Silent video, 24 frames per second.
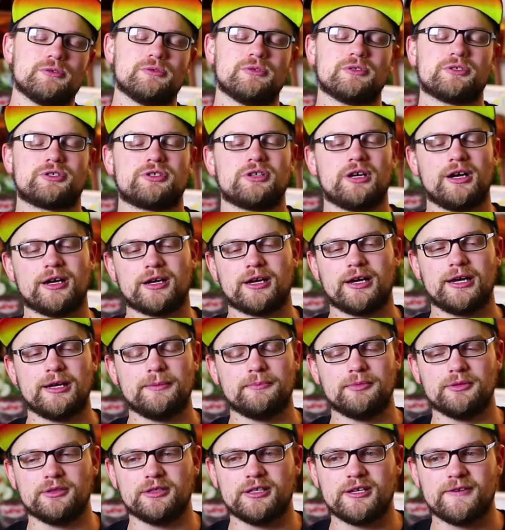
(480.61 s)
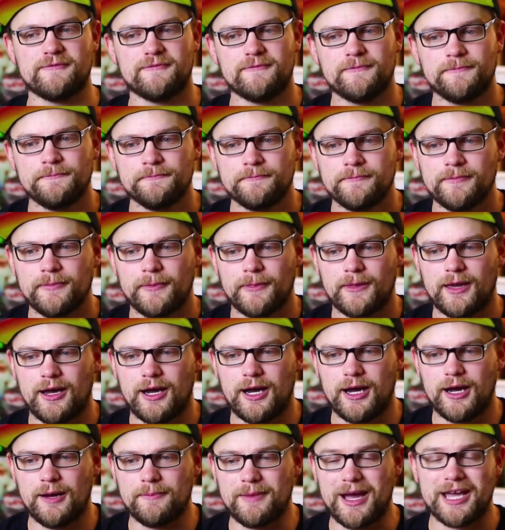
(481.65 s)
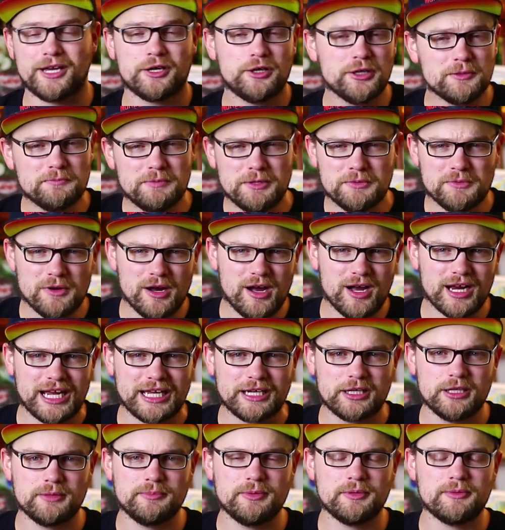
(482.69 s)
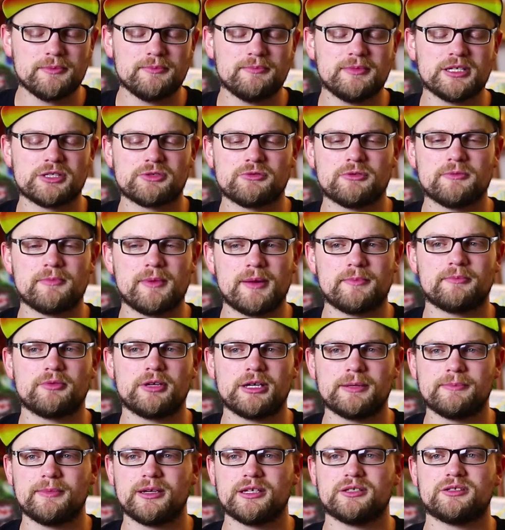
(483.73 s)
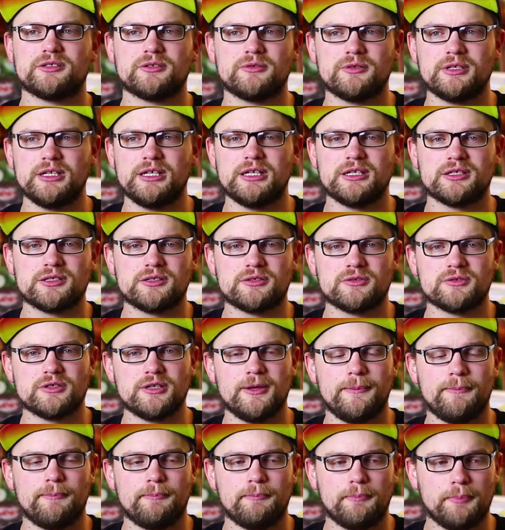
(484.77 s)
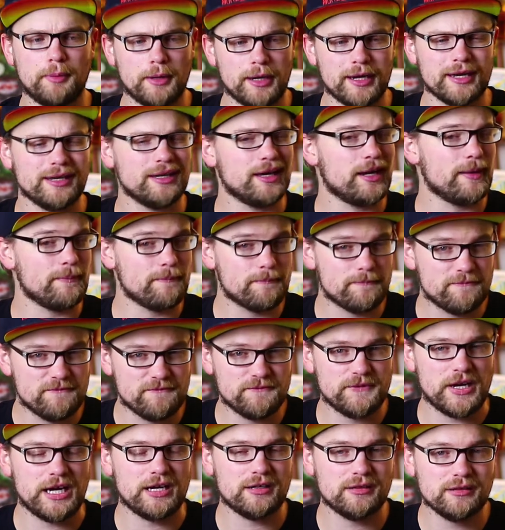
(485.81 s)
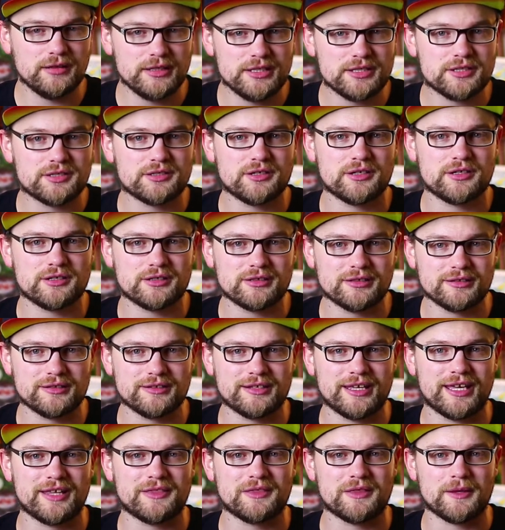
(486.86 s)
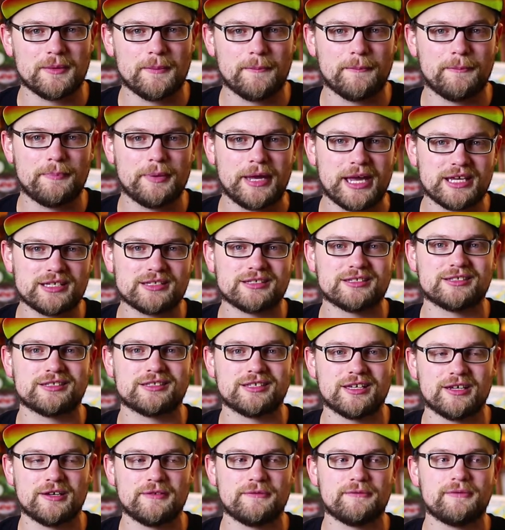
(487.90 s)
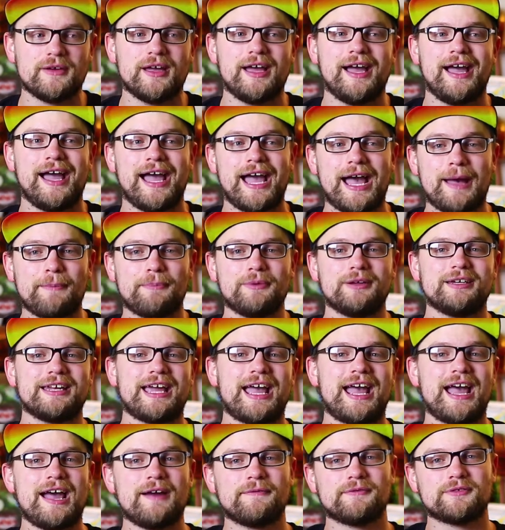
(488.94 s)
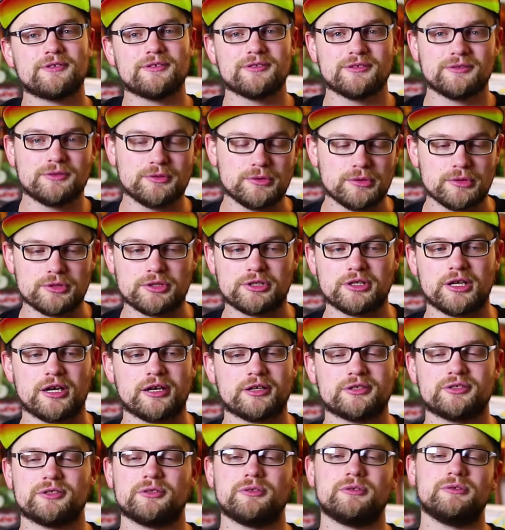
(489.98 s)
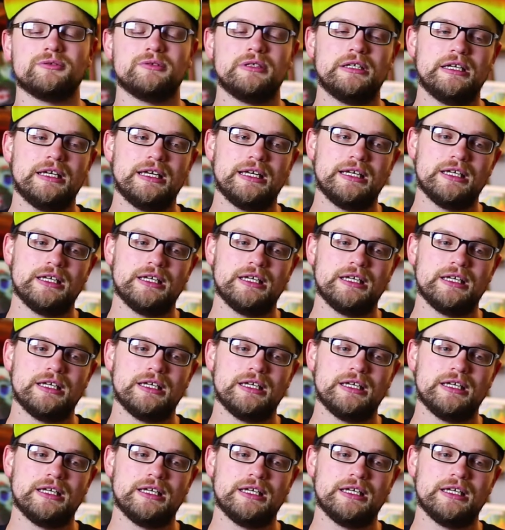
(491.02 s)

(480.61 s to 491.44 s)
DualShock, I believe. I could be wrong, I could be misremembering my Sony history, but I'm fairly certain that the best stuff happened after the DualShock, so